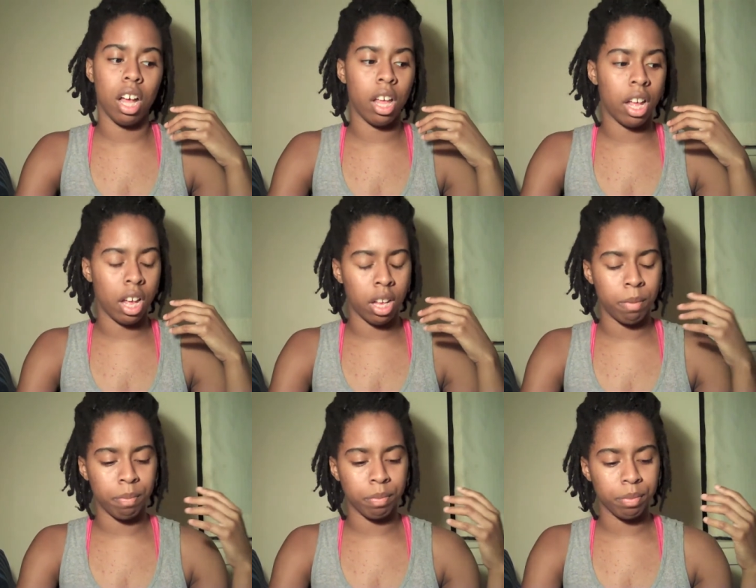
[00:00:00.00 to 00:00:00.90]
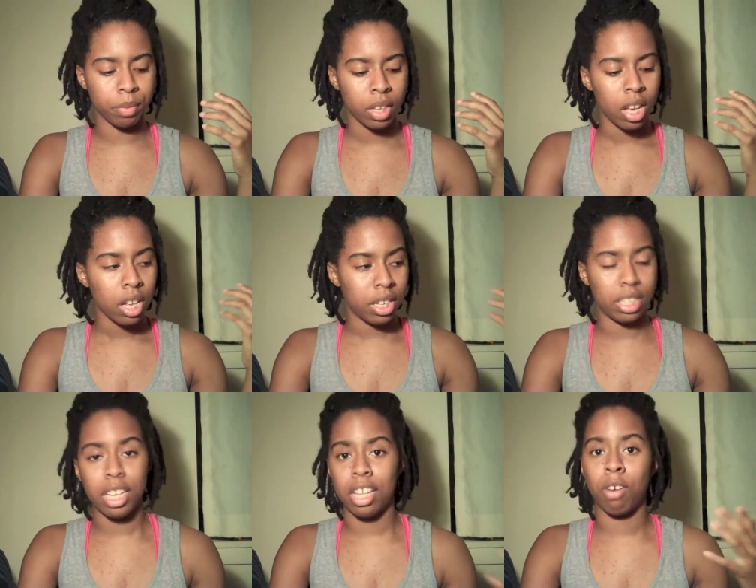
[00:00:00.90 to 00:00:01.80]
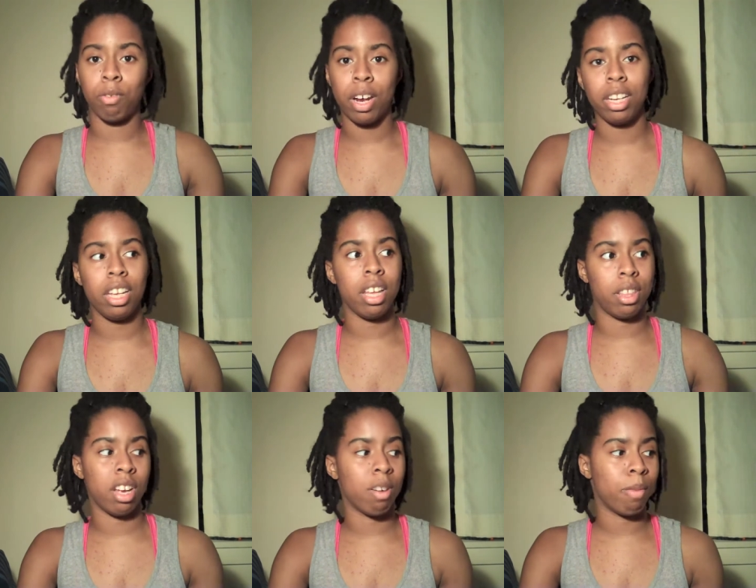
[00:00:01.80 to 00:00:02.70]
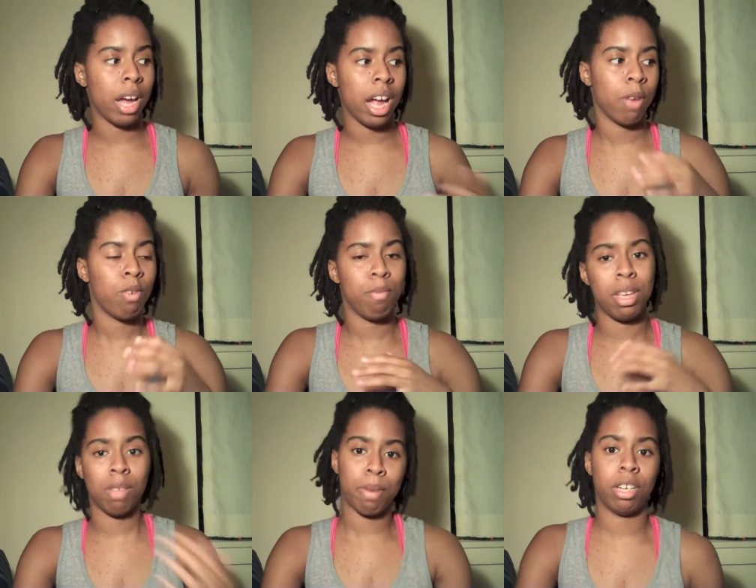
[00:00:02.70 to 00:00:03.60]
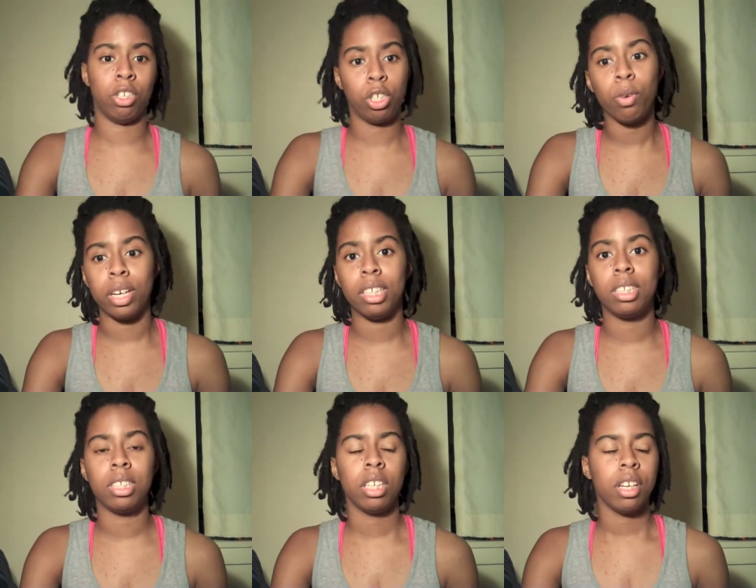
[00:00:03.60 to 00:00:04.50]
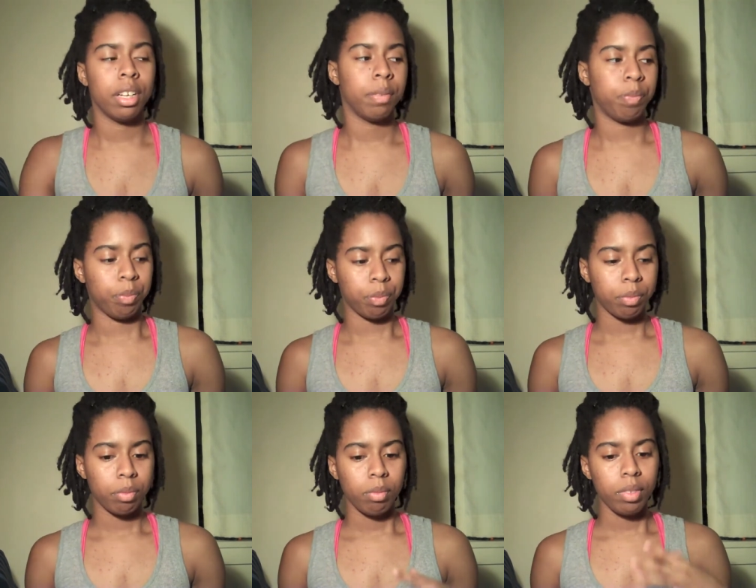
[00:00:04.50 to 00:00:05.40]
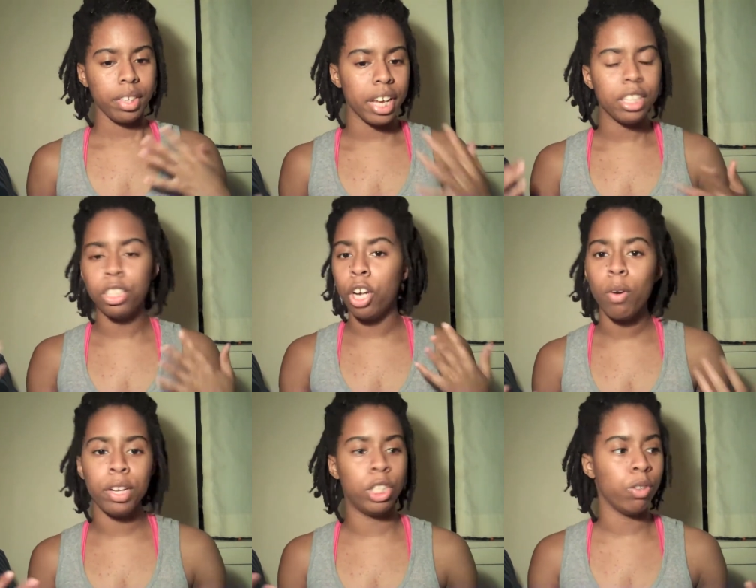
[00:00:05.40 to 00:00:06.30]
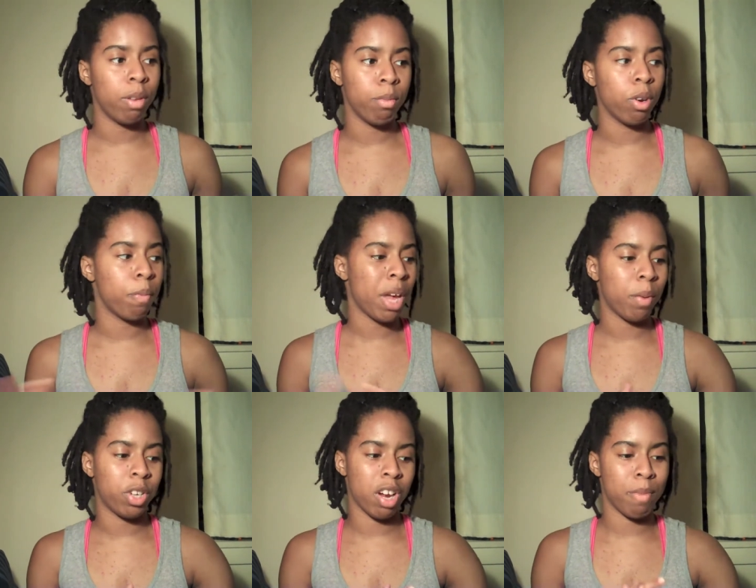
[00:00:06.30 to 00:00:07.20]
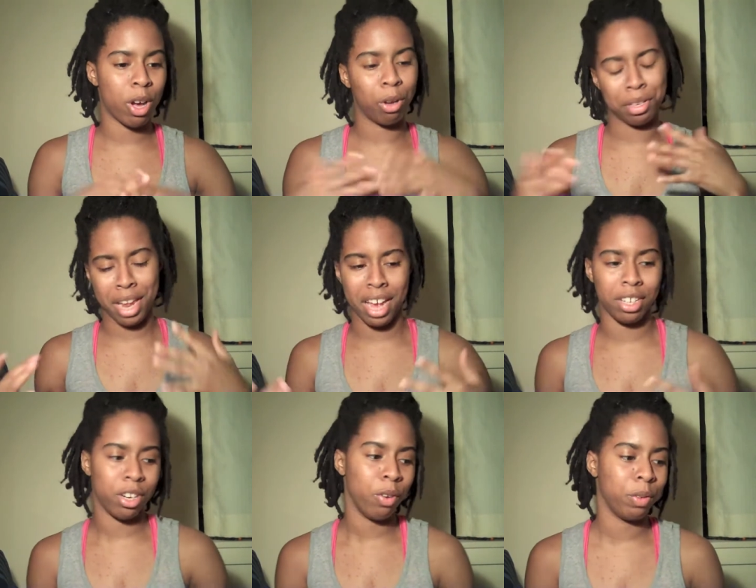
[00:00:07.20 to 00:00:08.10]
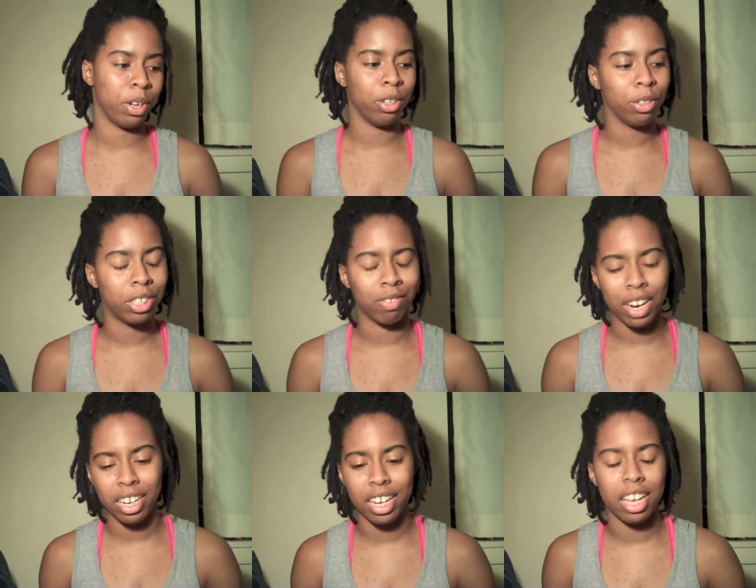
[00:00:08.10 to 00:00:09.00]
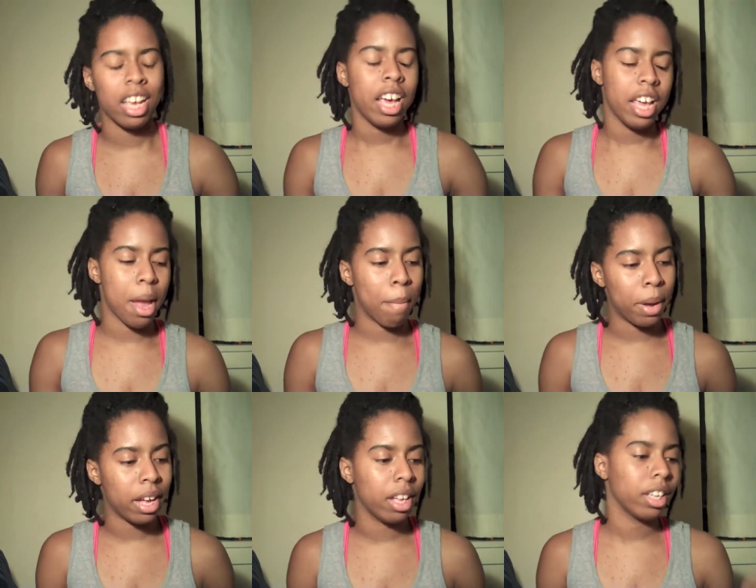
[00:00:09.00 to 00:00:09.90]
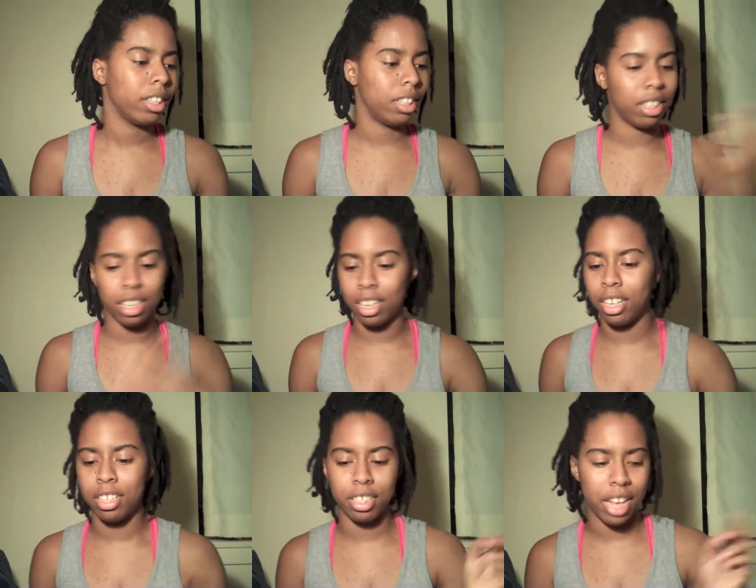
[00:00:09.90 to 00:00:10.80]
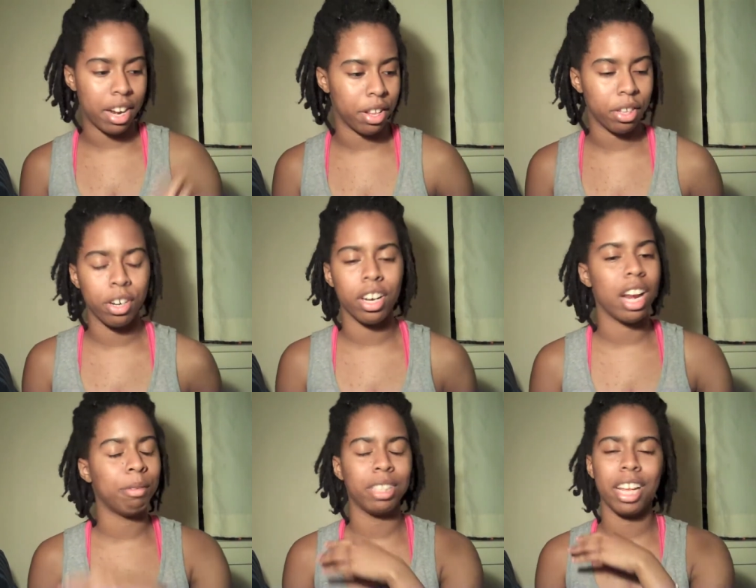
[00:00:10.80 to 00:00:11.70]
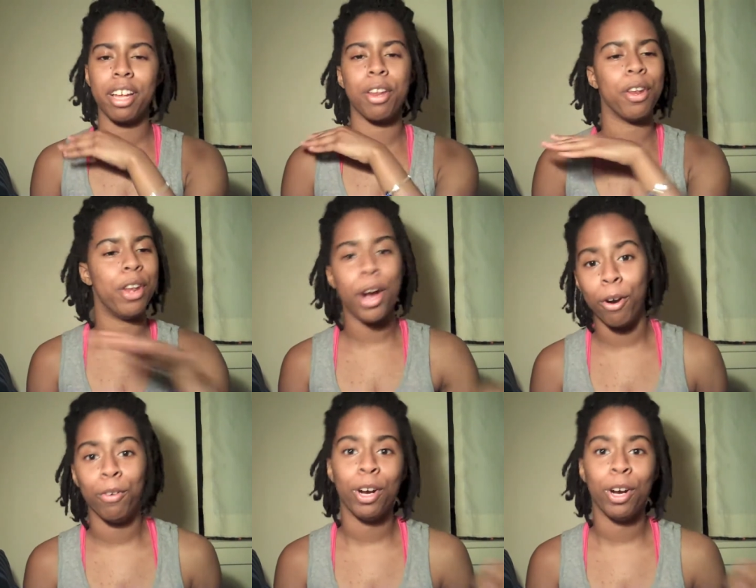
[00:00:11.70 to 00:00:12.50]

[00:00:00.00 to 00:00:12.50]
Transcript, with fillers: uh, um, to say that Renly thereby would be the better choice. And to go into it more, people were talking about, oh, Stans, no, he's going to lose to Renly, he a punk, da da da, this, that, and the third. And I'm just like, no,